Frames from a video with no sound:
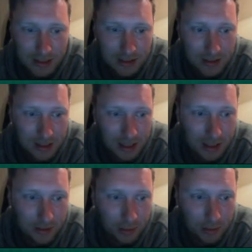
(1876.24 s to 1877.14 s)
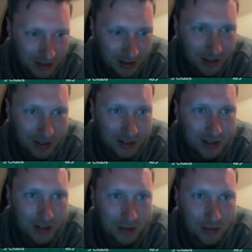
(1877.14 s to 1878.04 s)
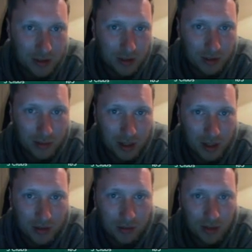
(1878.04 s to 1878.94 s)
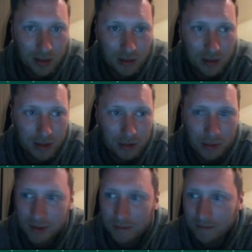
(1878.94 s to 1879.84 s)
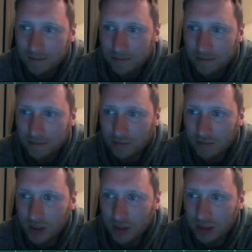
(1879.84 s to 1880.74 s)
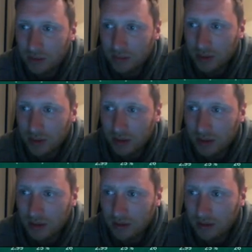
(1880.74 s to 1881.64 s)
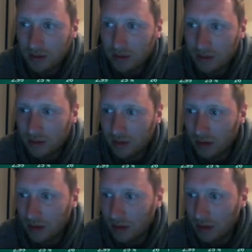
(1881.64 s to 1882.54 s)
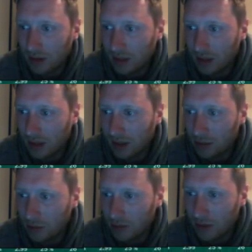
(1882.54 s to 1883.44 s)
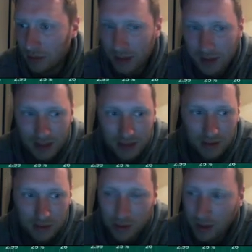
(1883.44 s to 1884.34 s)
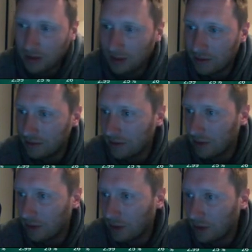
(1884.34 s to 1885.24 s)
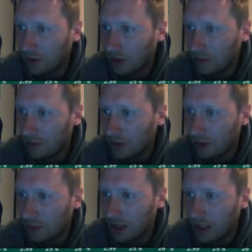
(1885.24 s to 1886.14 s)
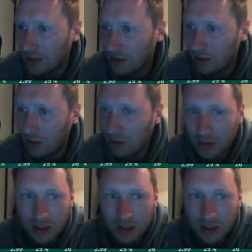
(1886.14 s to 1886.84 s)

Still at Liverpool. Right, Newton Durham at Middlesbrough. He's been, it's one of his best seasons as well for a long time. 6.82.